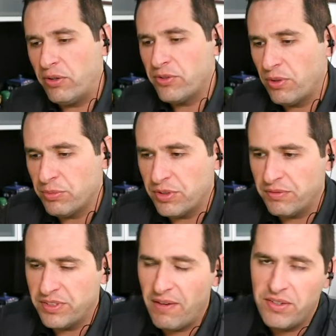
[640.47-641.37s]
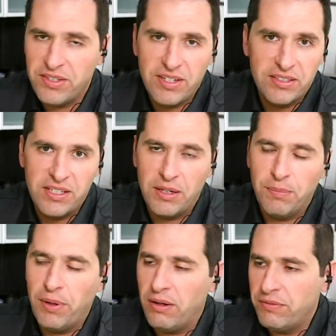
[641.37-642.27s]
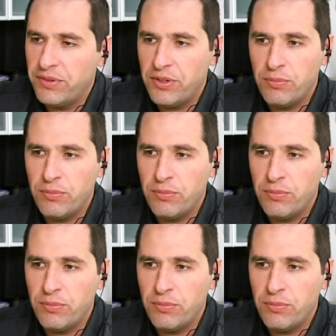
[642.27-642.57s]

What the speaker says: in terms of 760 and above,